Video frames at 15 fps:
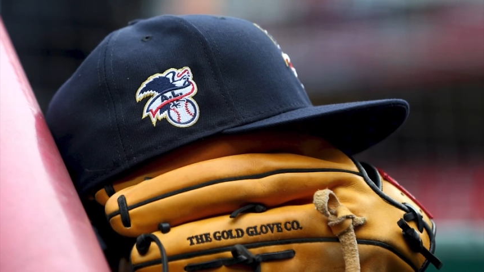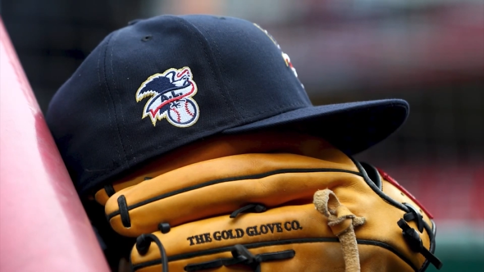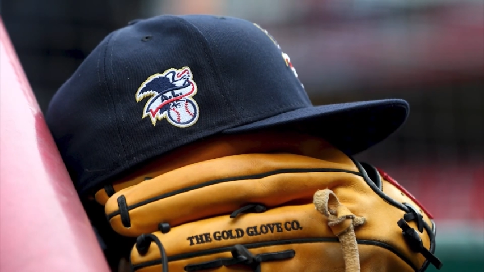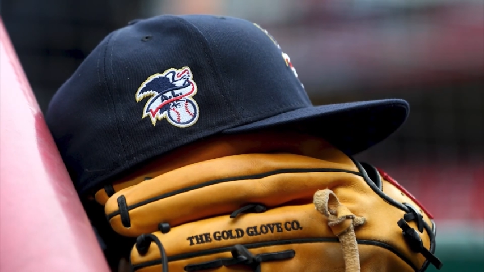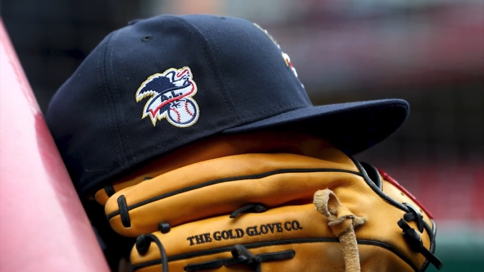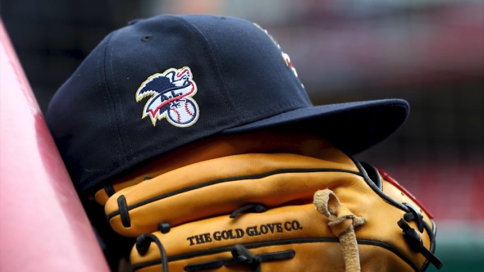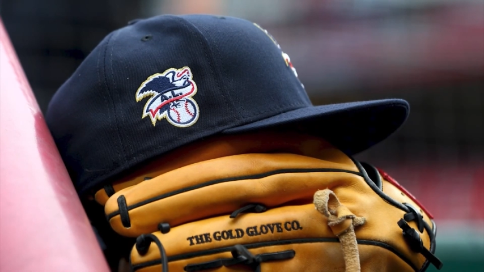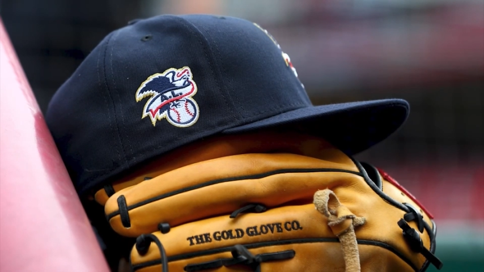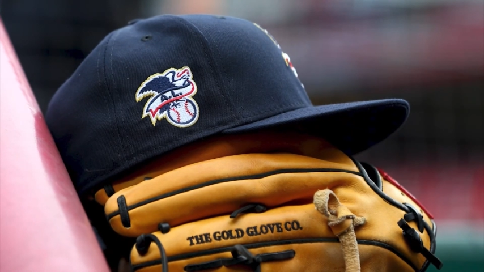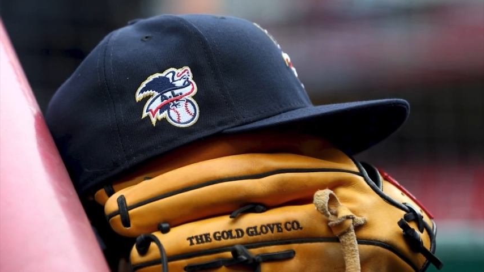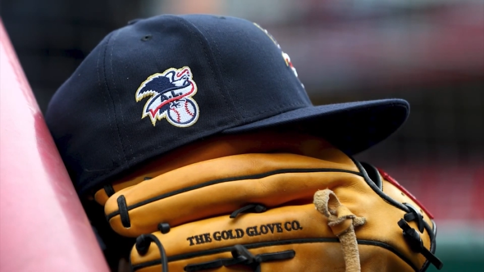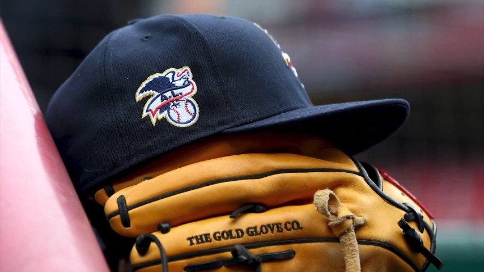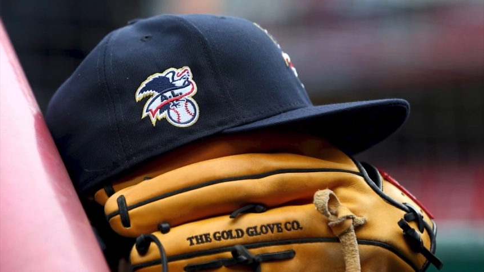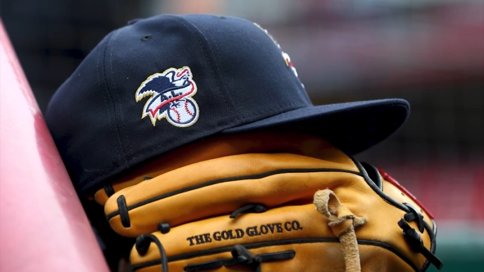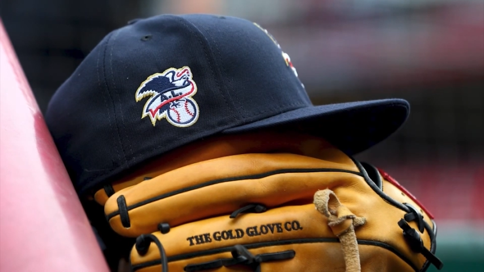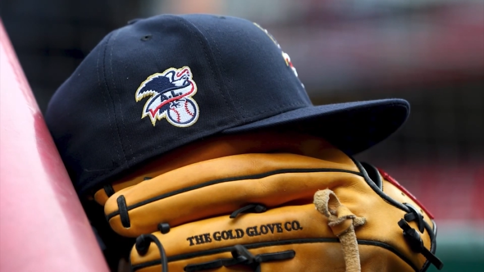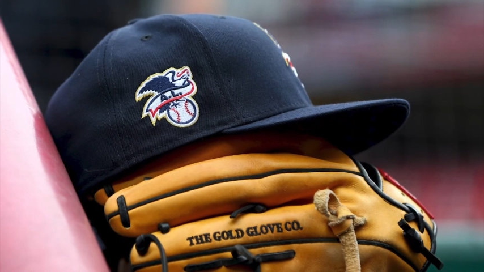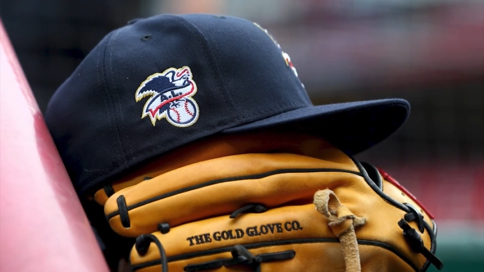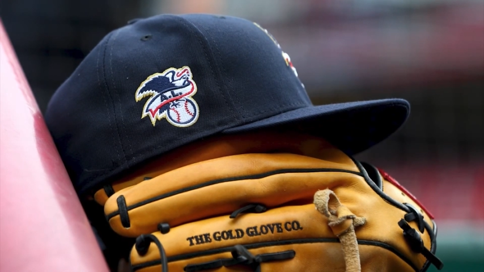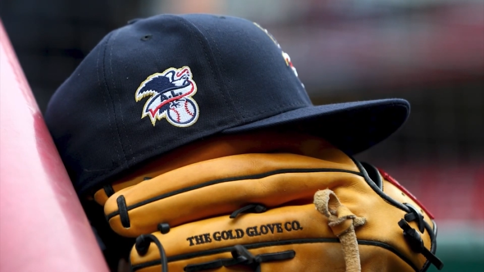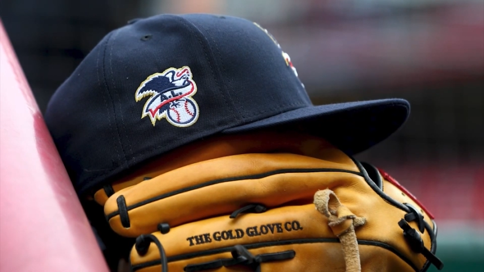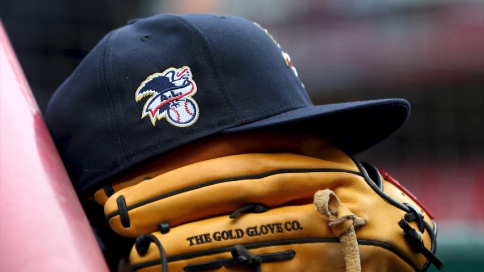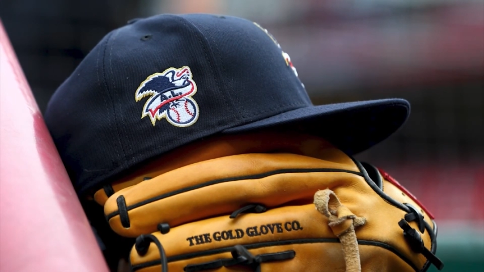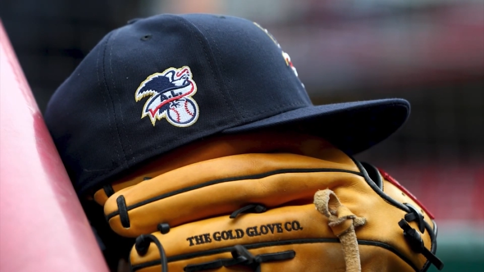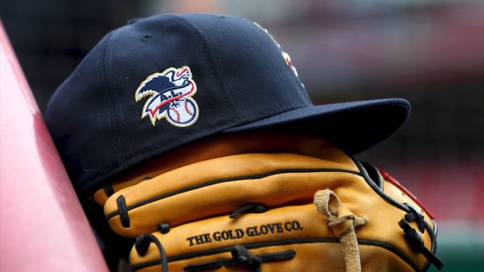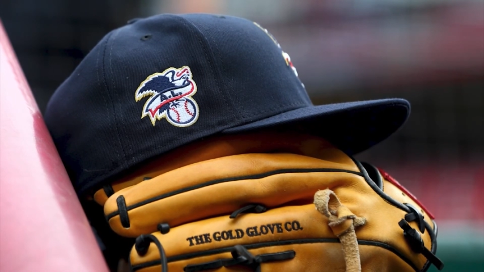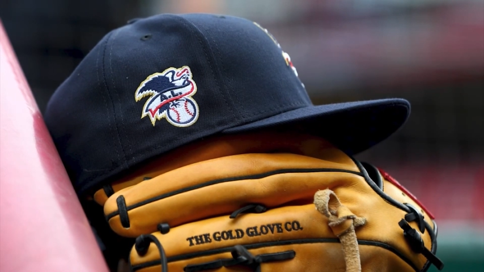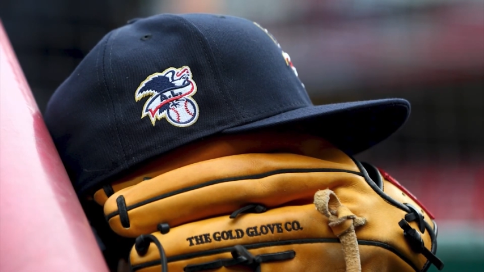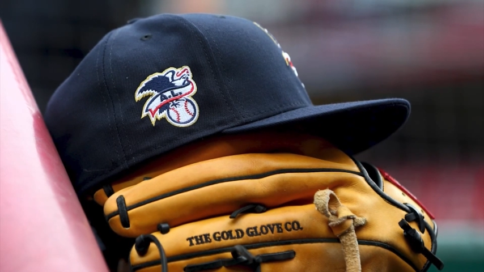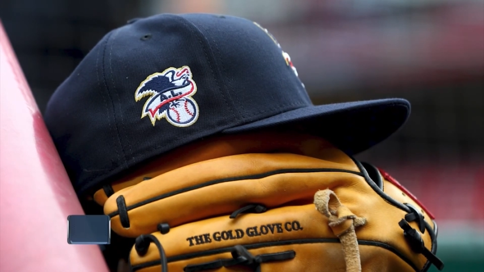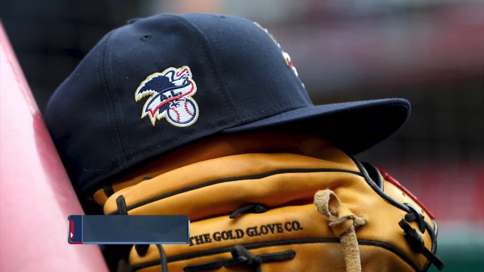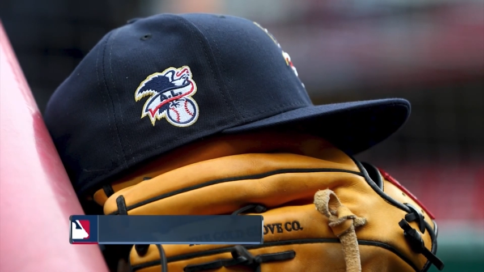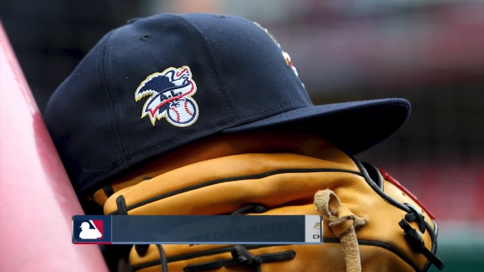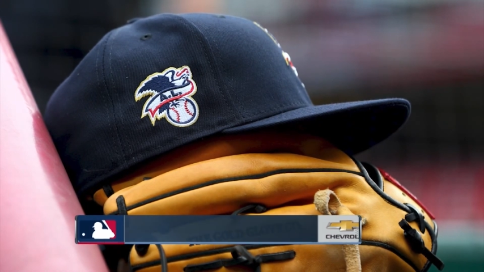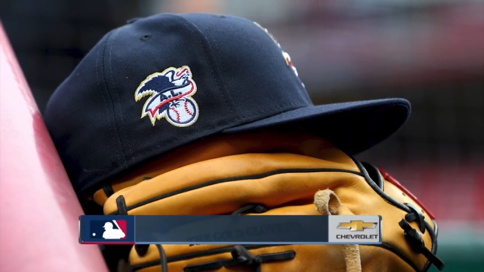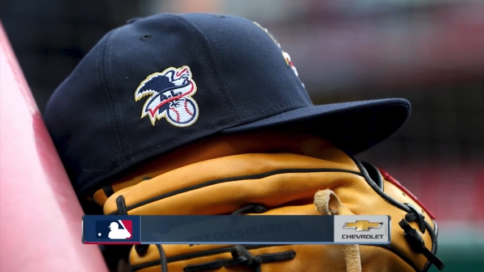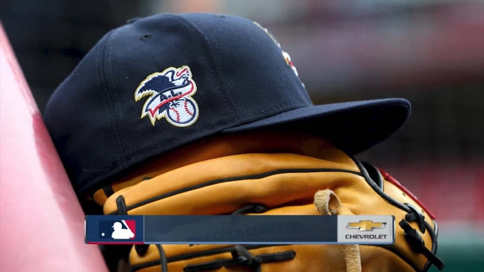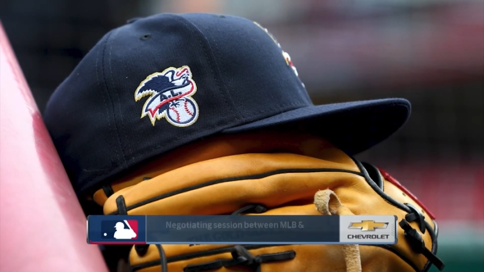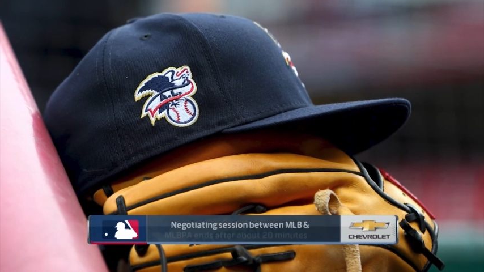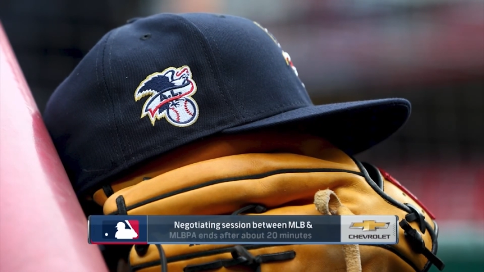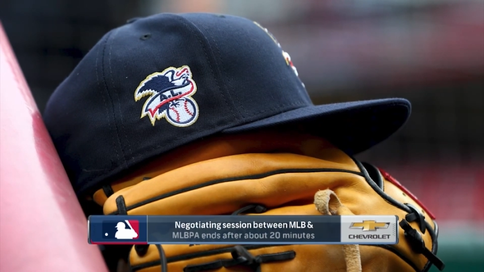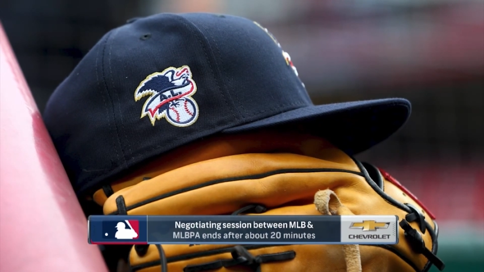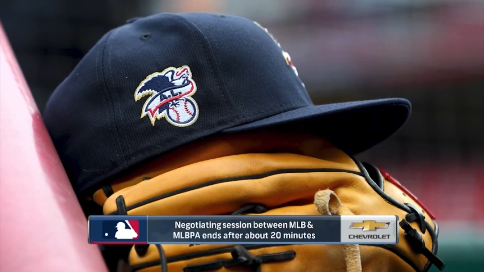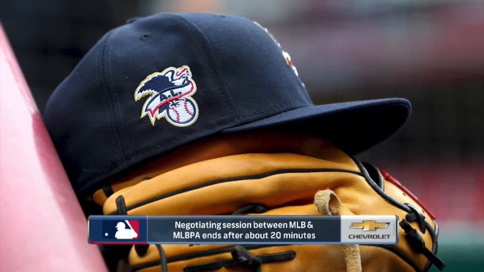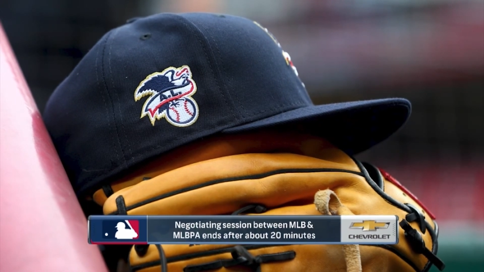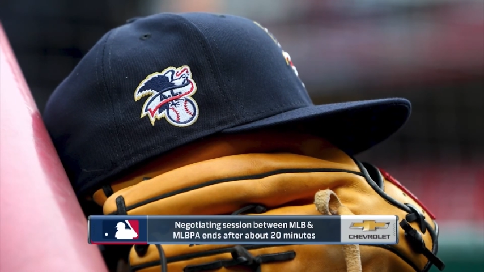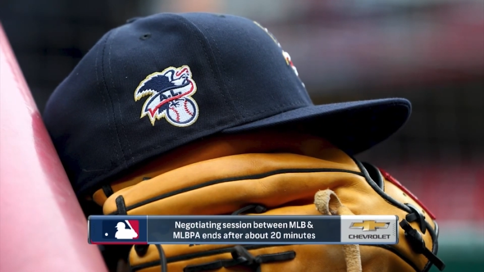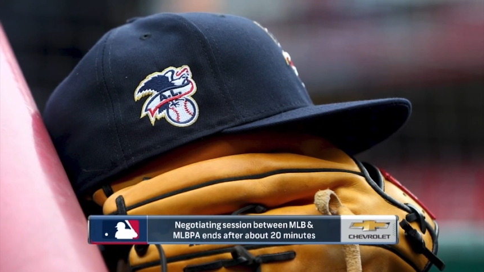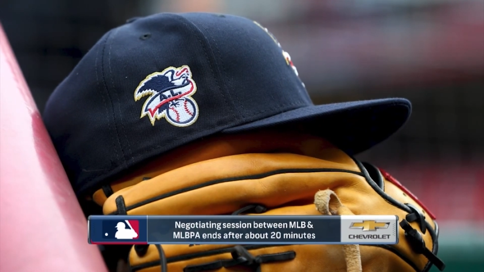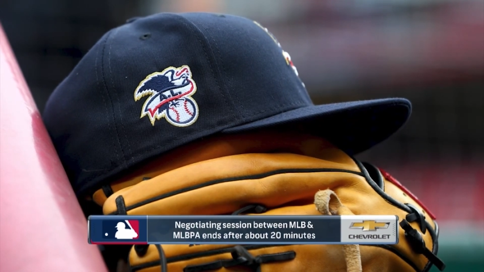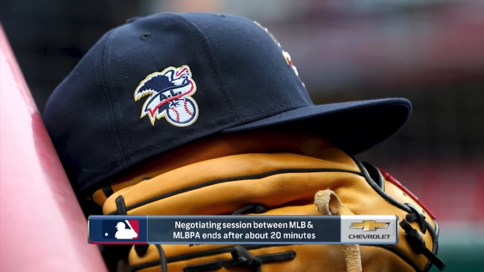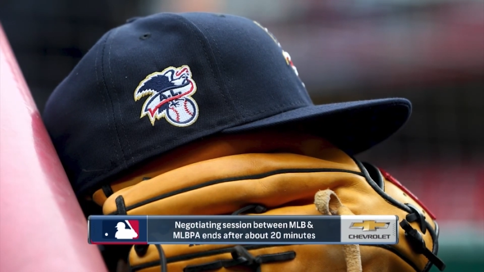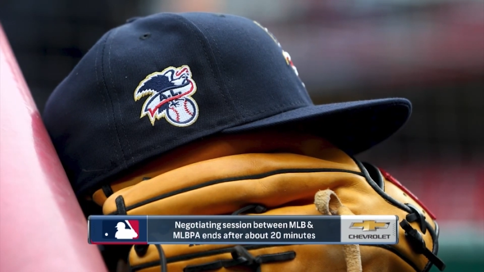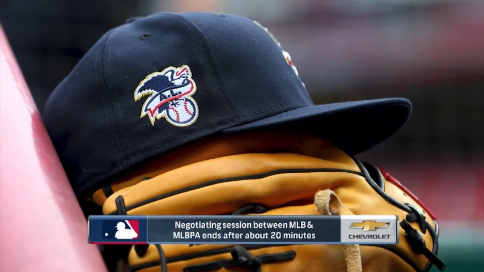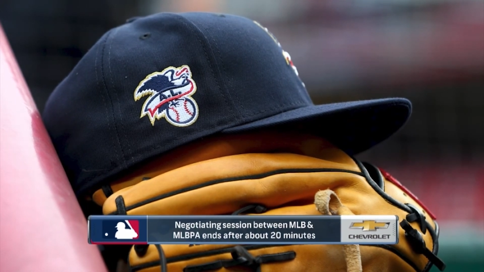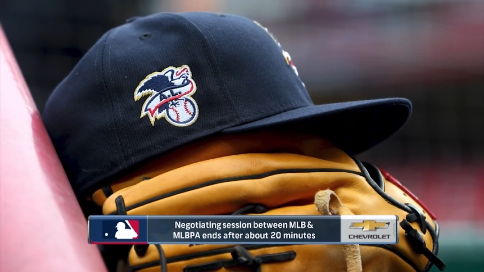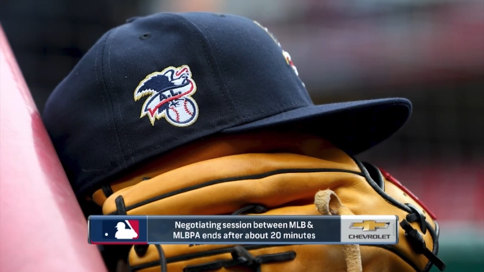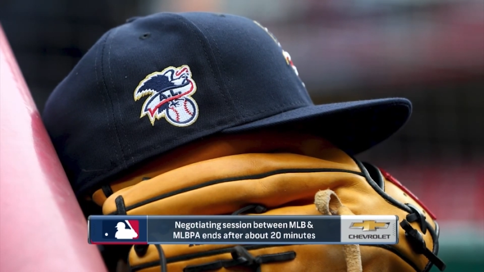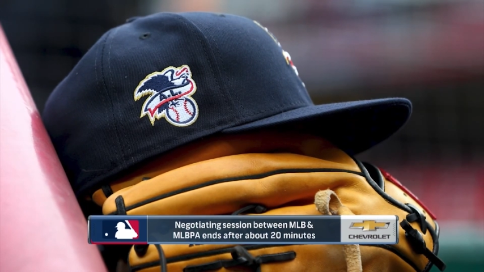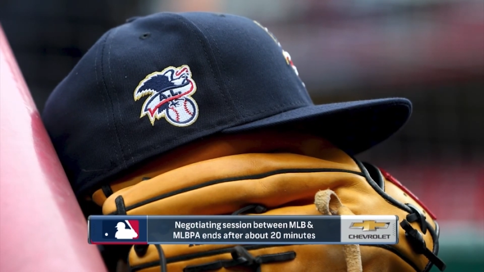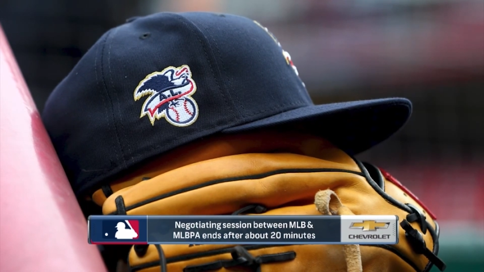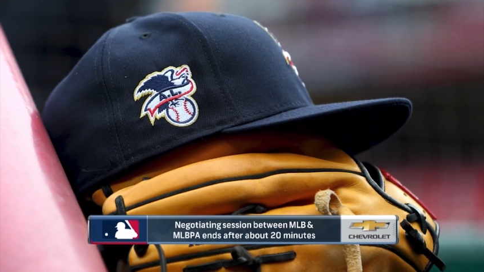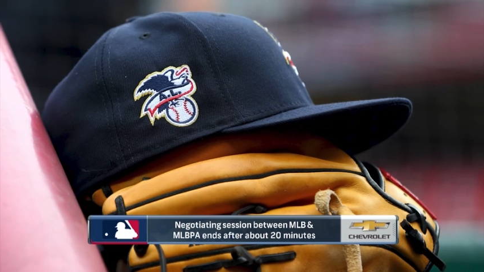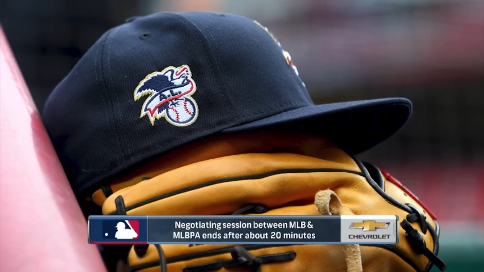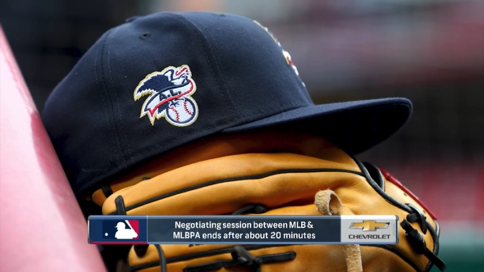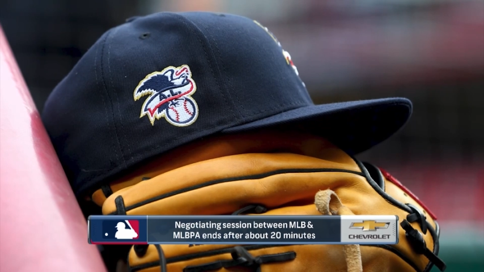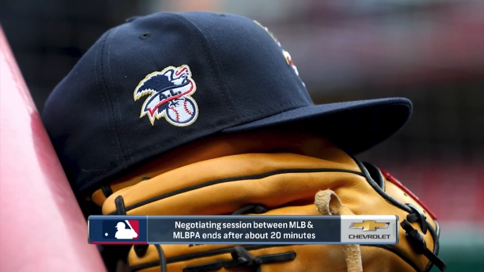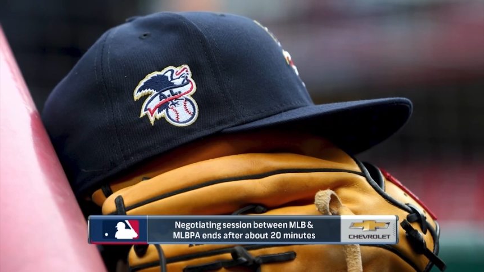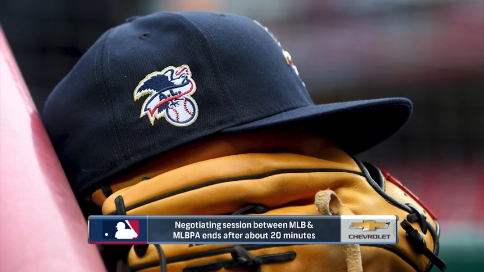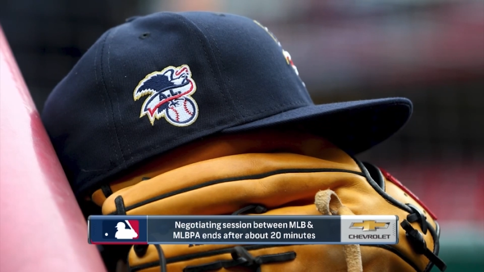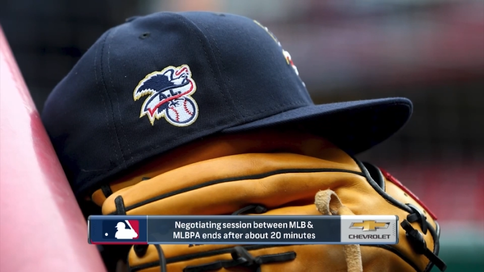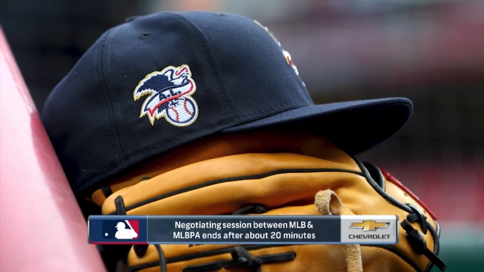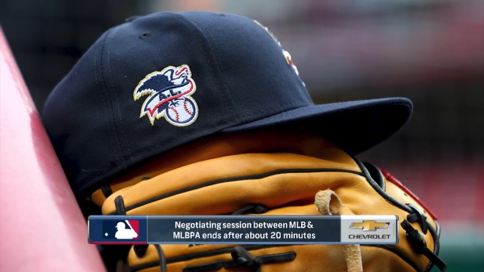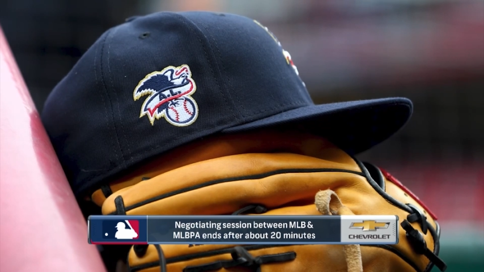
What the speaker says: No face is visible, so there are no lips to read.